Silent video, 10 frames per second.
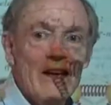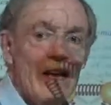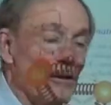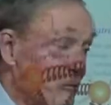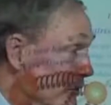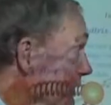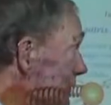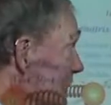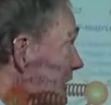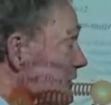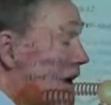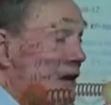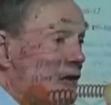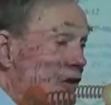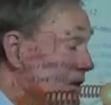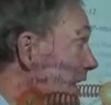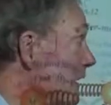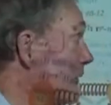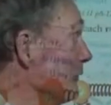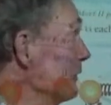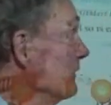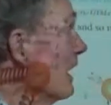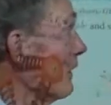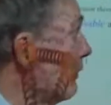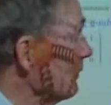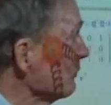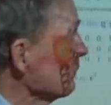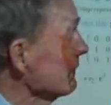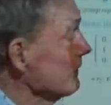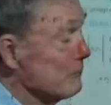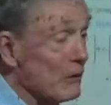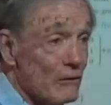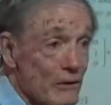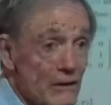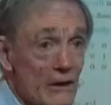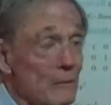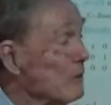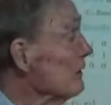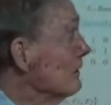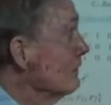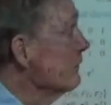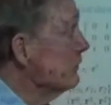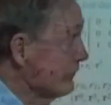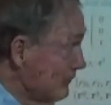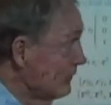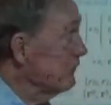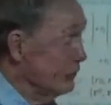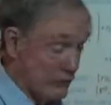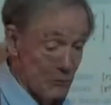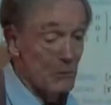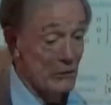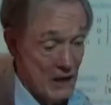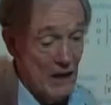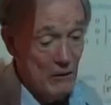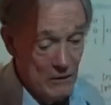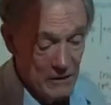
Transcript: And we've got this technology now, not always working perfectly, but at least it's usable now.